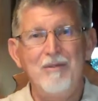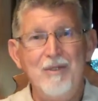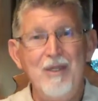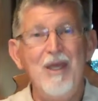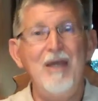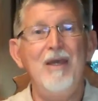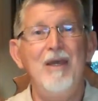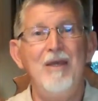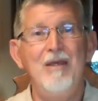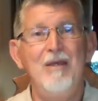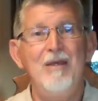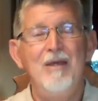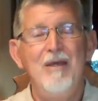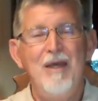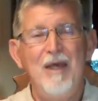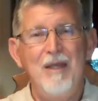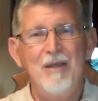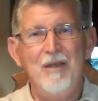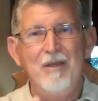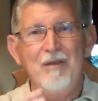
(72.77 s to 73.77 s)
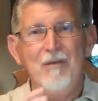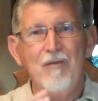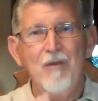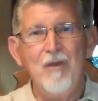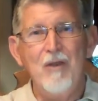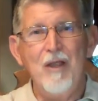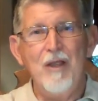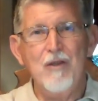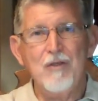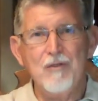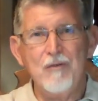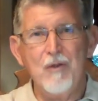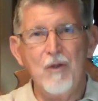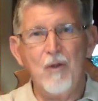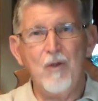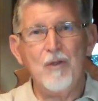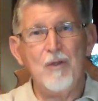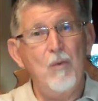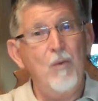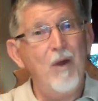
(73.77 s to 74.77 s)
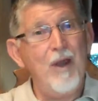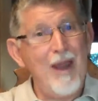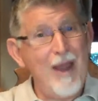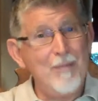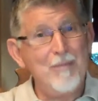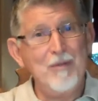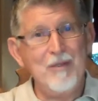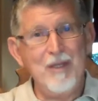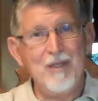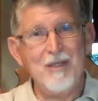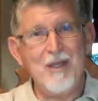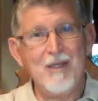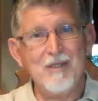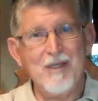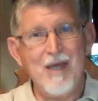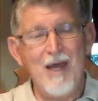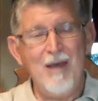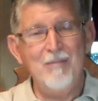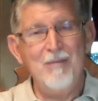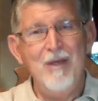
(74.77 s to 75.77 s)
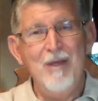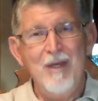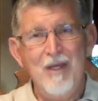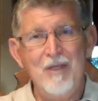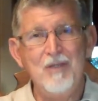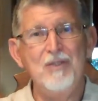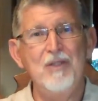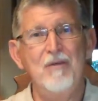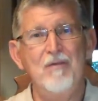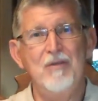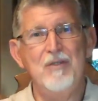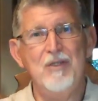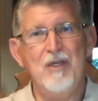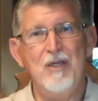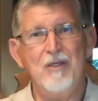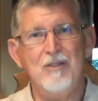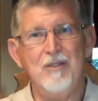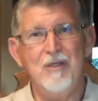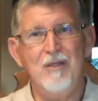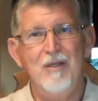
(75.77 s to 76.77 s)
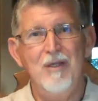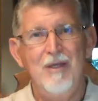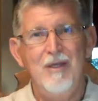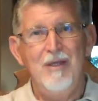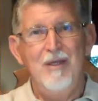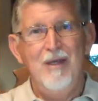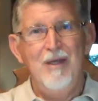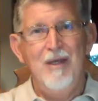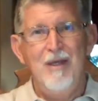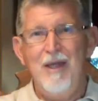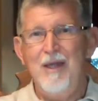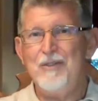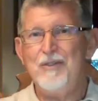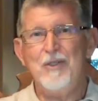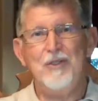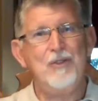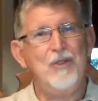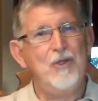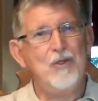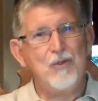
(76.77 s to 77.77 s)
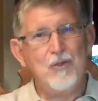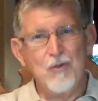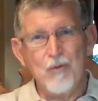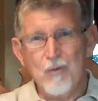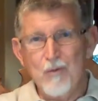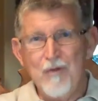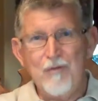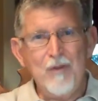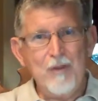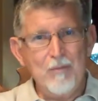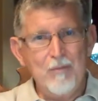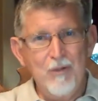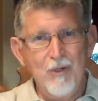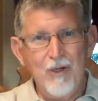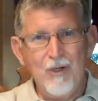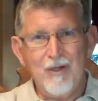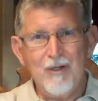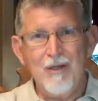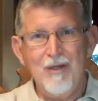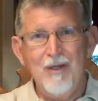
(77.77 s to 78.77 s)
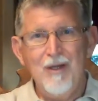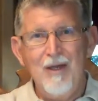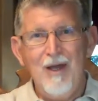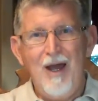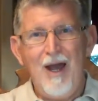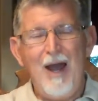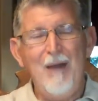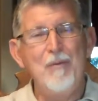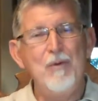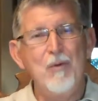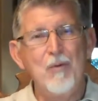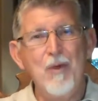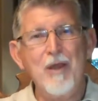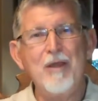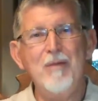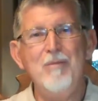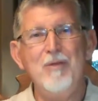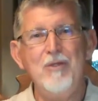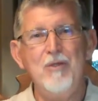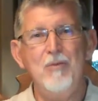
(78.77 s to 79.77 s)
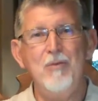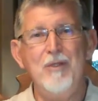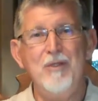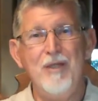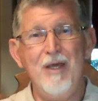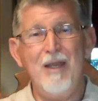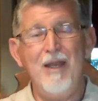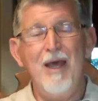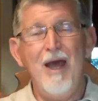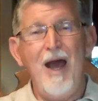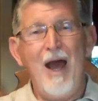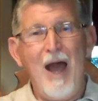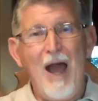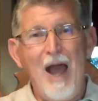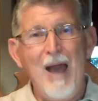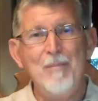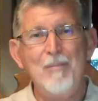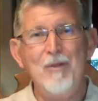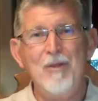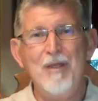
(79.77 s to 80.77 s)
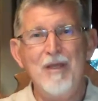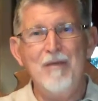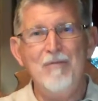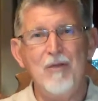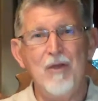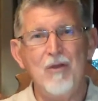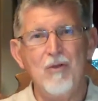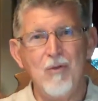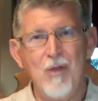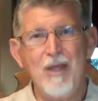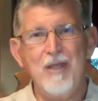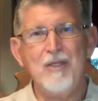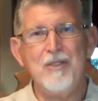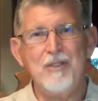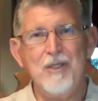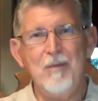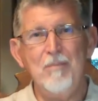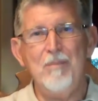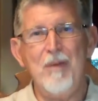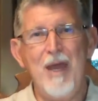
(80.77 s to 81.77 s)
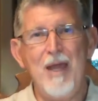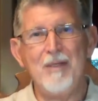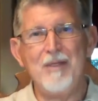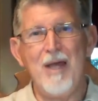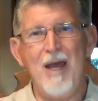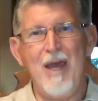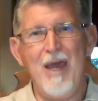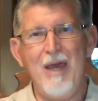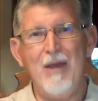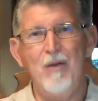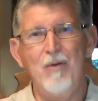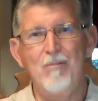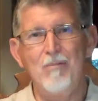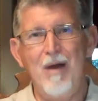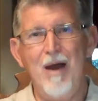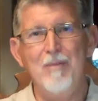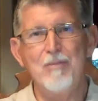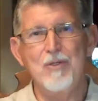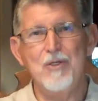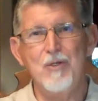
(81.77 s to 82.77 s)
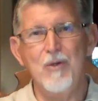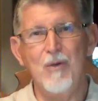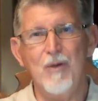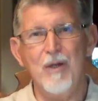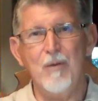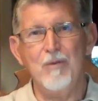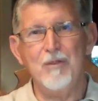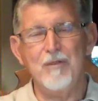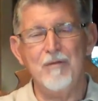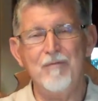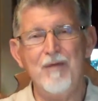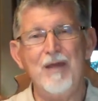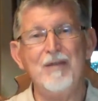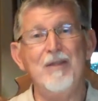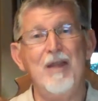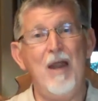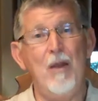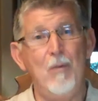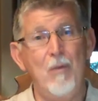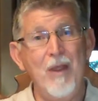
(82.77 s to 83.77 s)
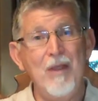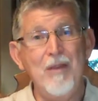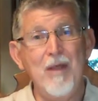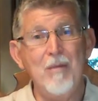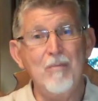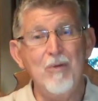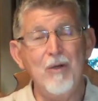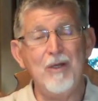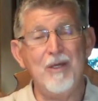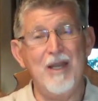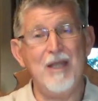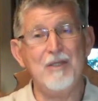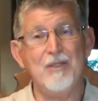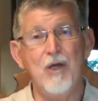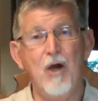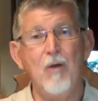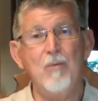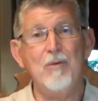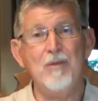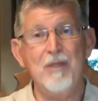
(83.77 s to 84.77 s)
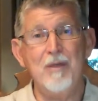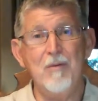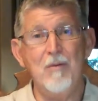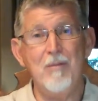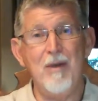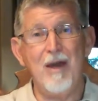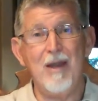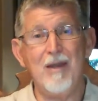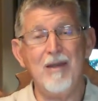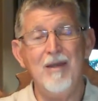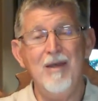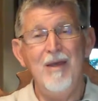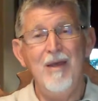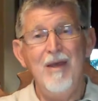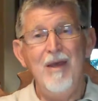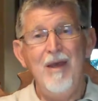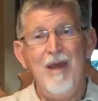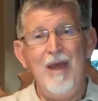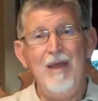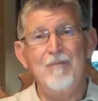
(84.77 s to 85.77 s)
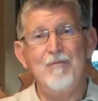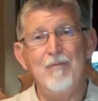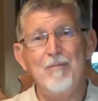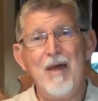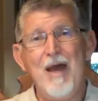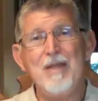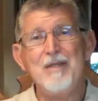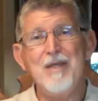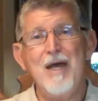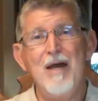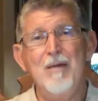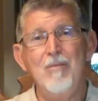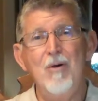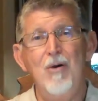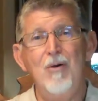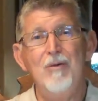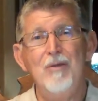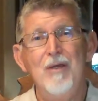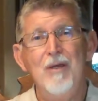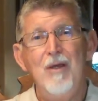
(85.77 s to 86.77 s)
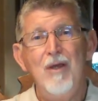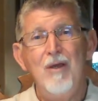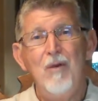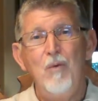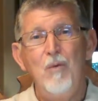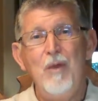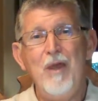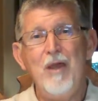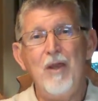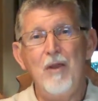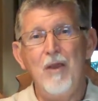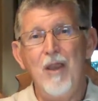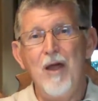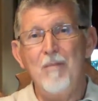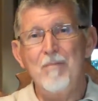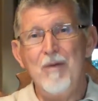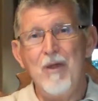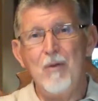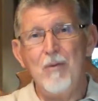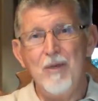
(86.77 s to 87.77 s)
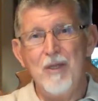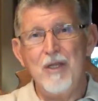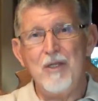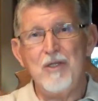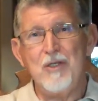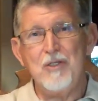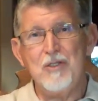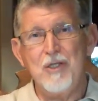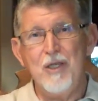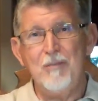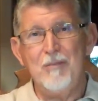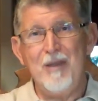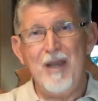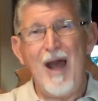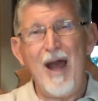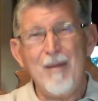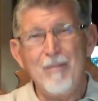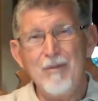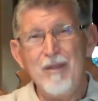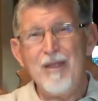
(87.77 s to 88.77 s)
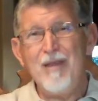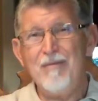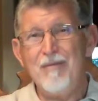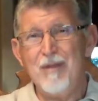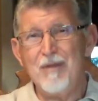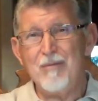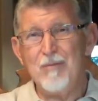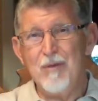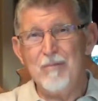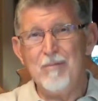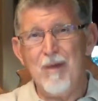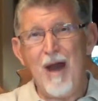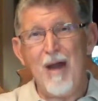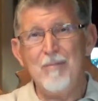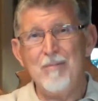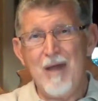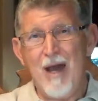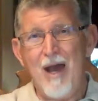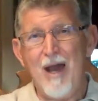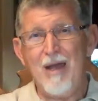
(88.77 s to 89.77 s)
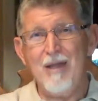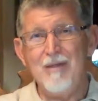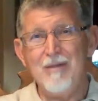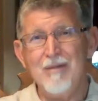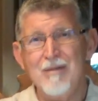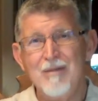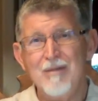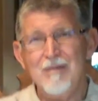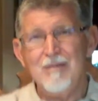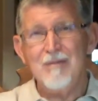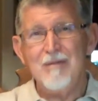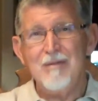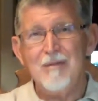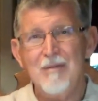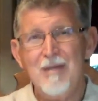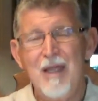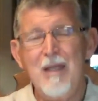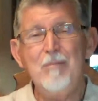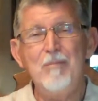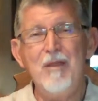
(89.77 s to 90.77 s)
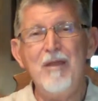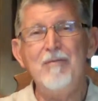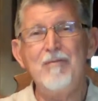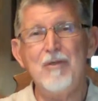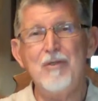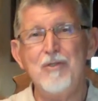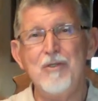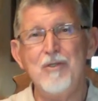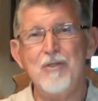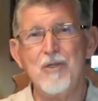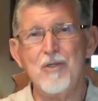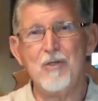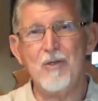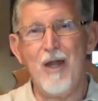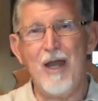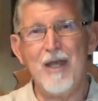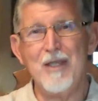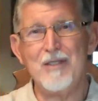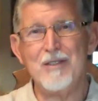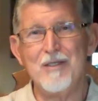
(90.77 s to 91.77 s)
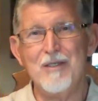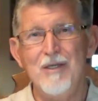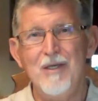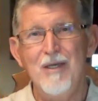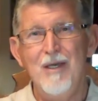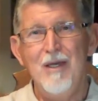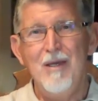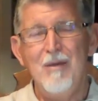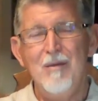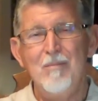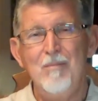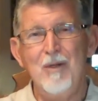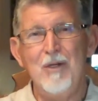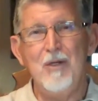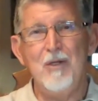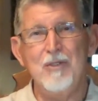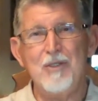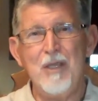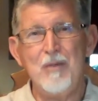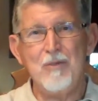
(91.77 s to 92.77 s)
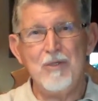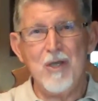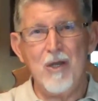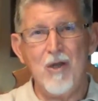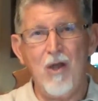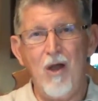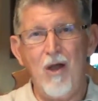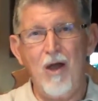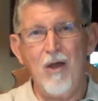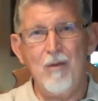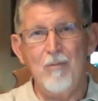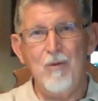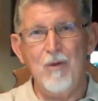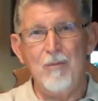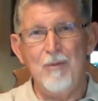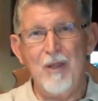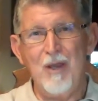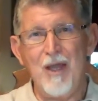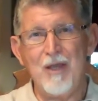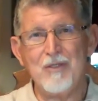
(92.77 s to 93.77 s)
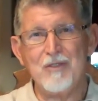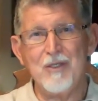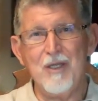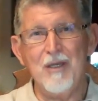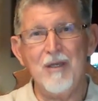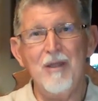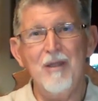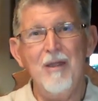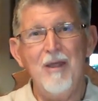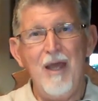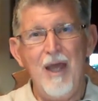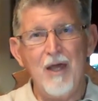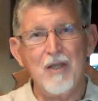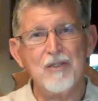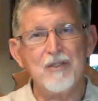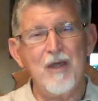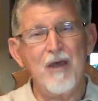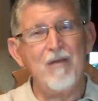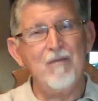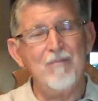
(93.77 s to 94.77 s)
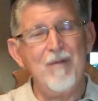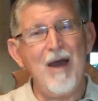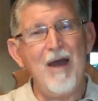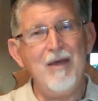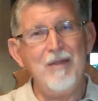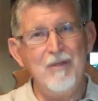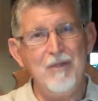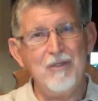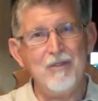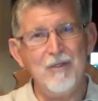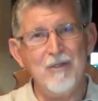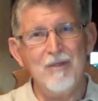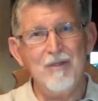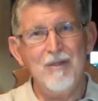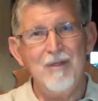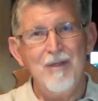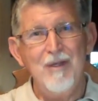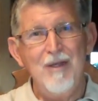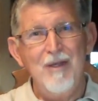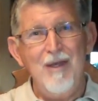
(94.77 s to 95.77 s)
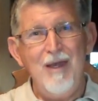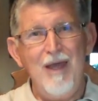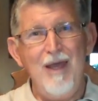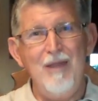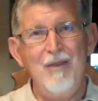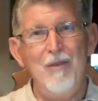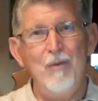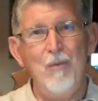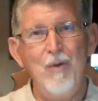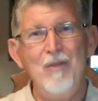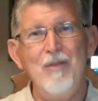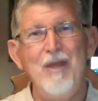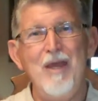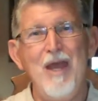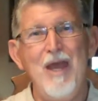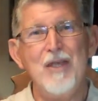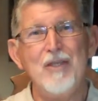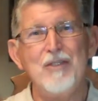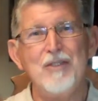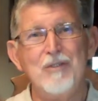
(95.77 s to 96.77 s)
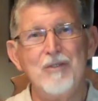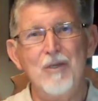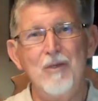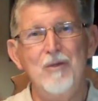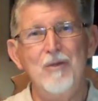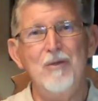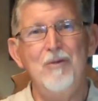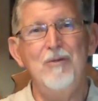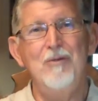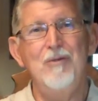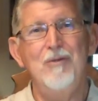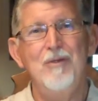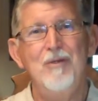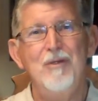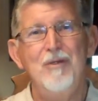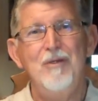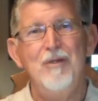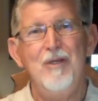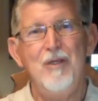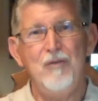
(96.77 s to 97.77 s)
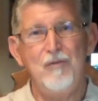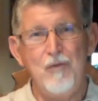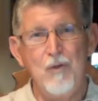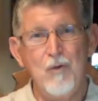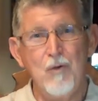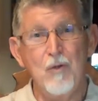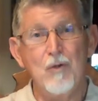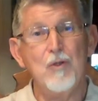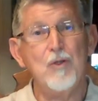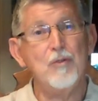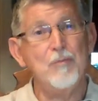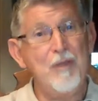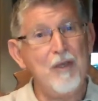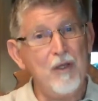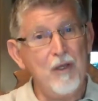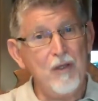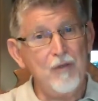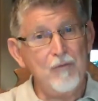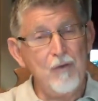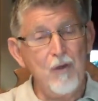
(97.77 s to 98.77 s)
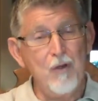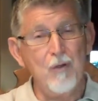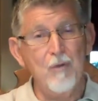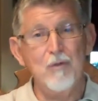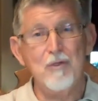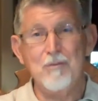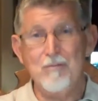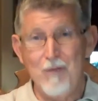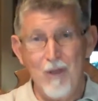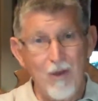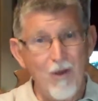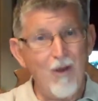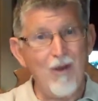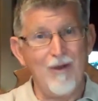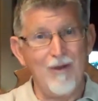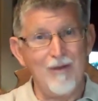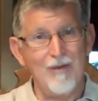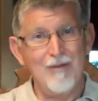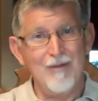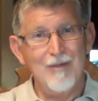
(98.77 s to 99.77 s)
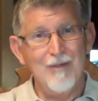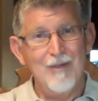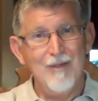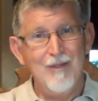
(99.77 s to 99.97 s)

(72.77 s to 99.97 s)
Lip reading: digging and the different layers of the earth and what happened at that time in civilization. It's just a terrific book. I would recommend you read that. I believe the greatest impact I had on Bob Snoyer was the fact that I read that book and I talked with him about it. And from that time on, we had a lot better relationship. And I believe that when Bob died, he believed in Jesus Christ because he was in an automobile accident outside of my edition. And the one they asked to do his funeral, to speak at his funeral, was Bill Arnold.